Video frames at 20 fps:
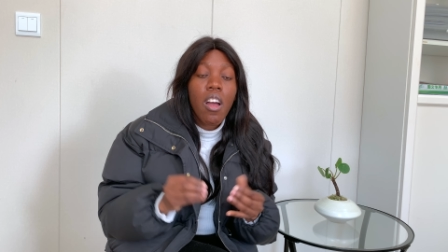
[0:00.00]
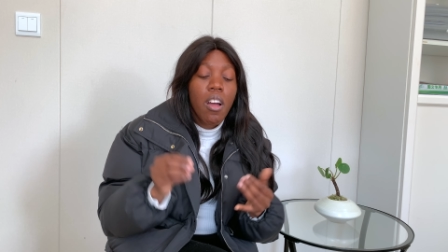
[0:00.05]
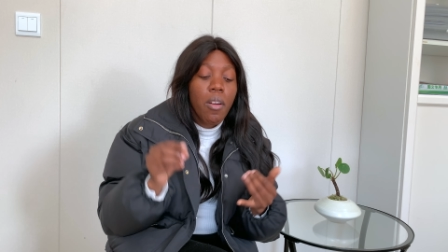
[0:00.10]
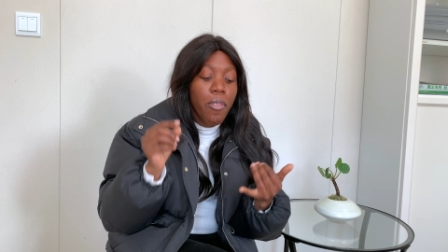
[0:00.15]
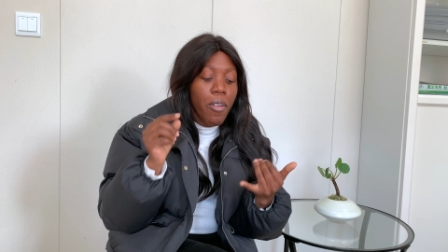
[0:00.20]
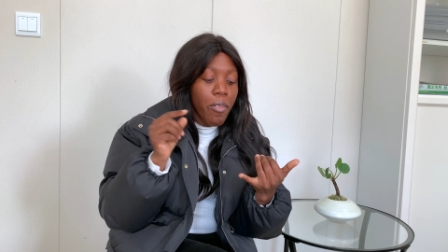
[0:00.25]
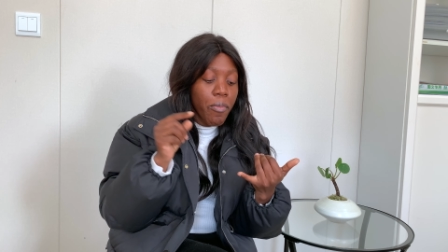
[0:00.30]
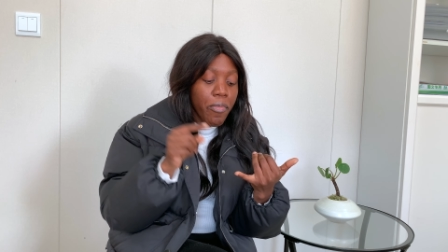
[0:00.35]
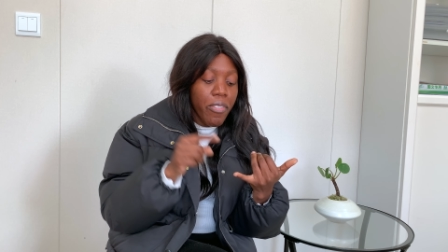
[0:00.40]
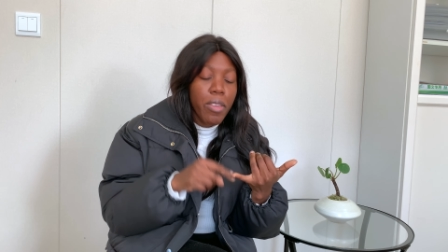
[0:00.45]

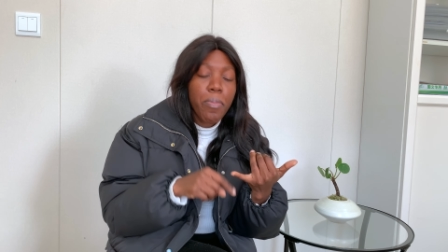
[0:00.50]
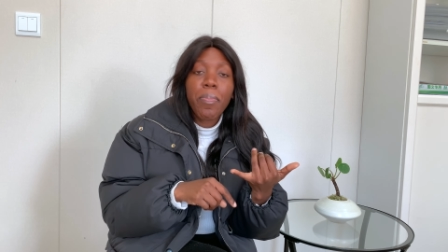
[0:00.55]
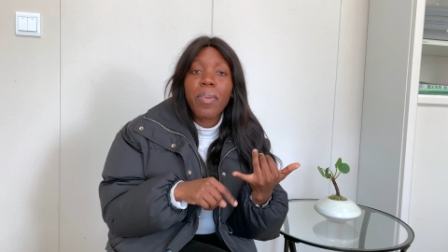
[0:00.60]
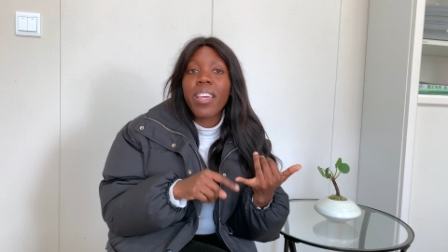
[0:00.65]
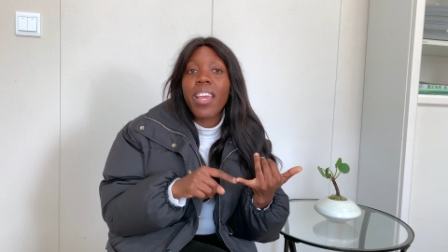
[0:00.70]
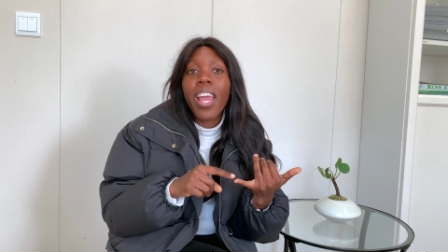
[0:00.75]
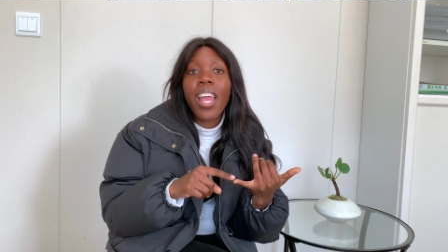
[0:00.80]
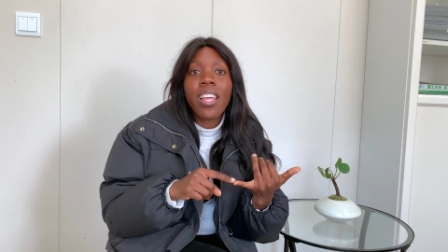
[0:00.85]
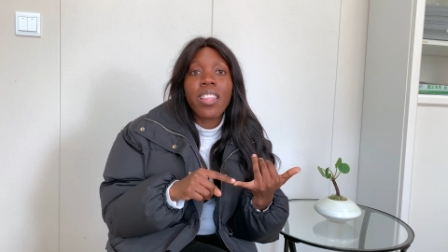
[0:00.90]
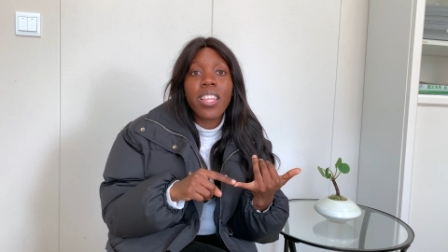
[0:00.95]
From V
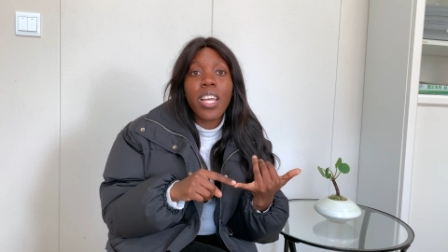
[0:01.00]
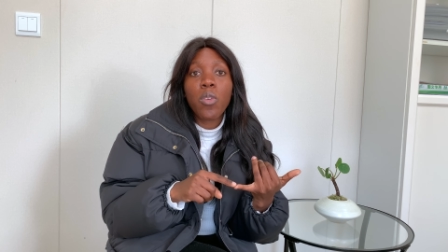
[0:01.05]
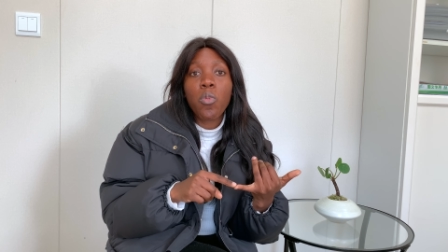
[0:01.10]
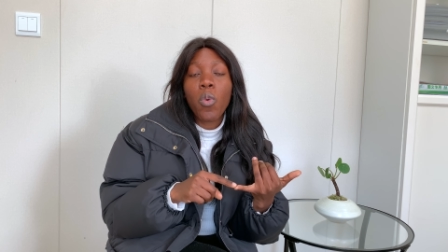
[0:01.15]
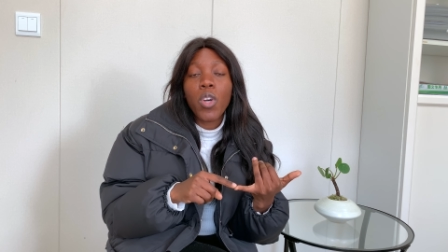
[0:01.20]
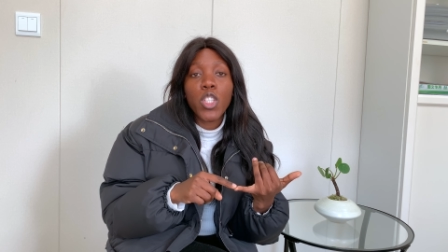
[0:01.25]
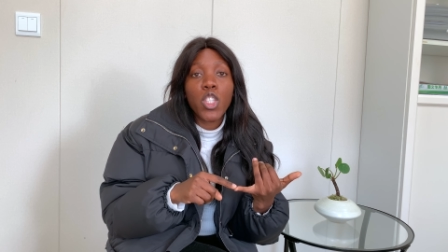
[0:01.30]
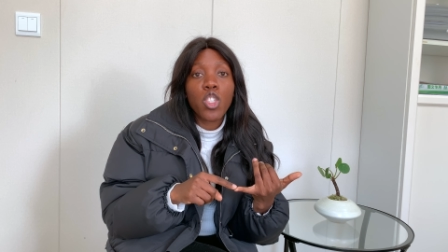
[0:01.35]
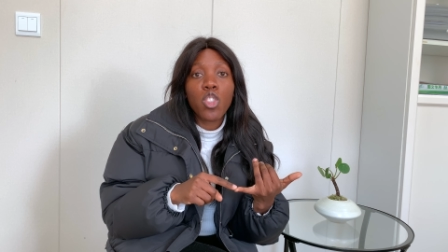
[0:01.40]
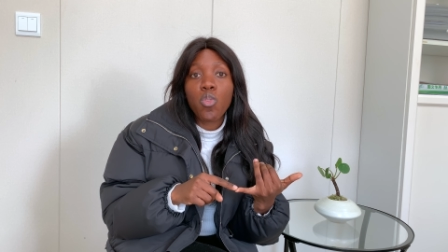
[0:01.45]
P N that
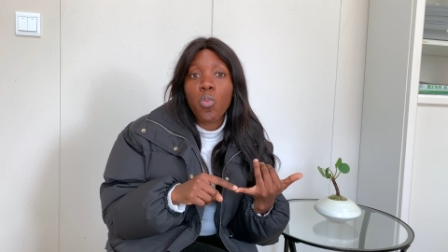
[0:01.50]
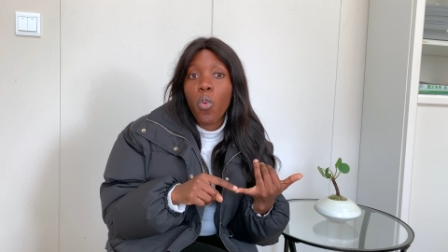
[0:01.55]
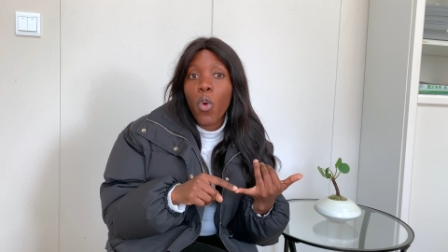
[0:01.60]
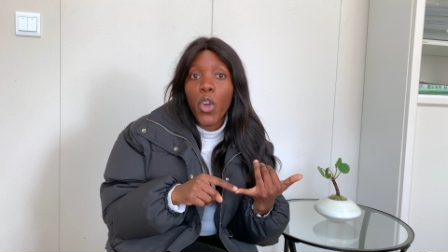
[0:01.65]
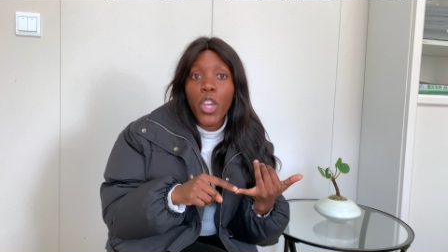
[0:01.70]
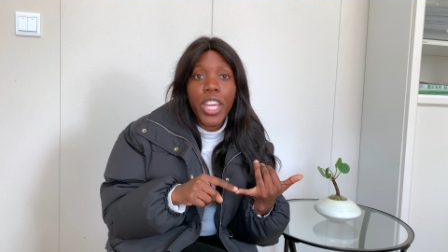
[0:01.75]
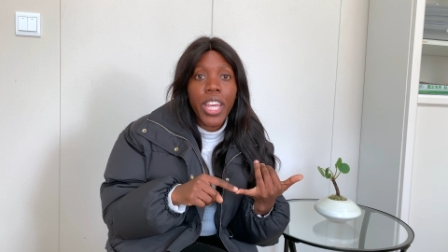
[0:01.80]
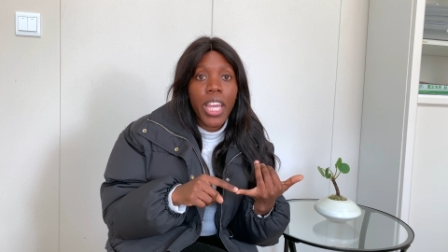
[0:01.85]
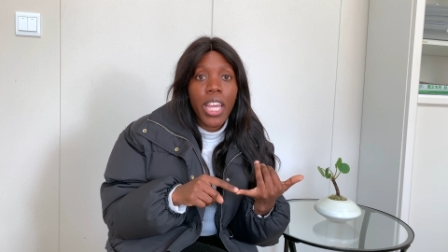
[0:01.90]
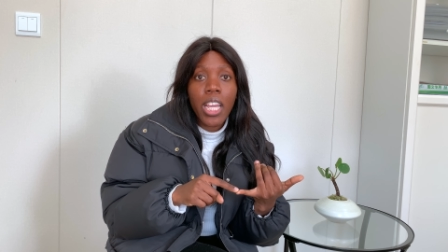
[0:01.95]
wasn't
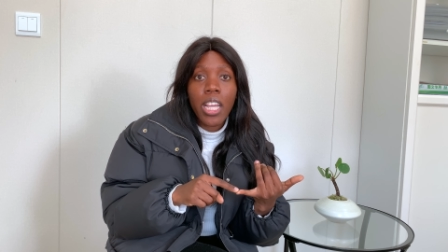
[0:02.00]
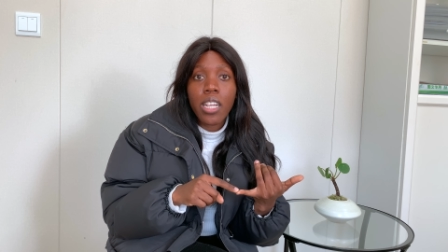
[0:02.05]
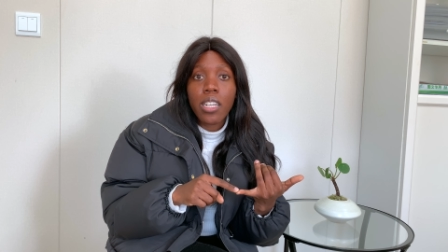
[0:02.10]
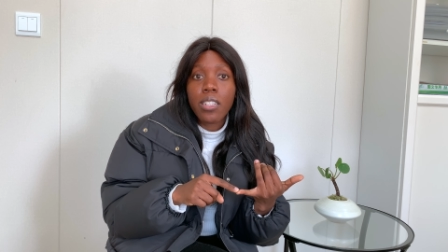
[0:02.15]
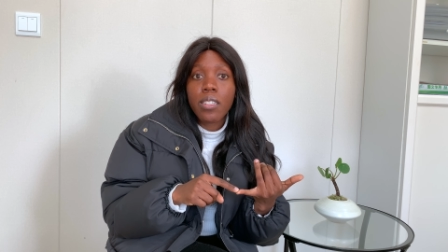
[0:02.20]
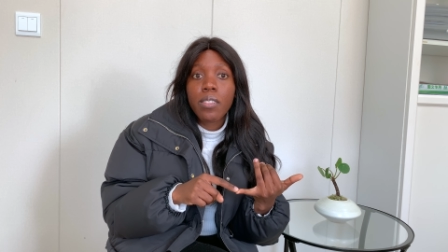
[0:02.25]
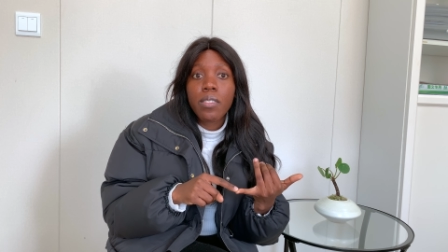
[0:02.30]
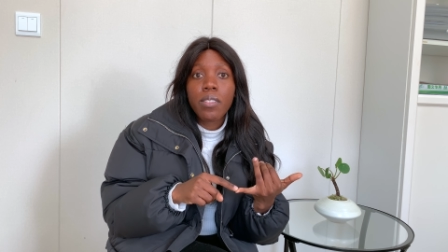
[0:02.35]
working,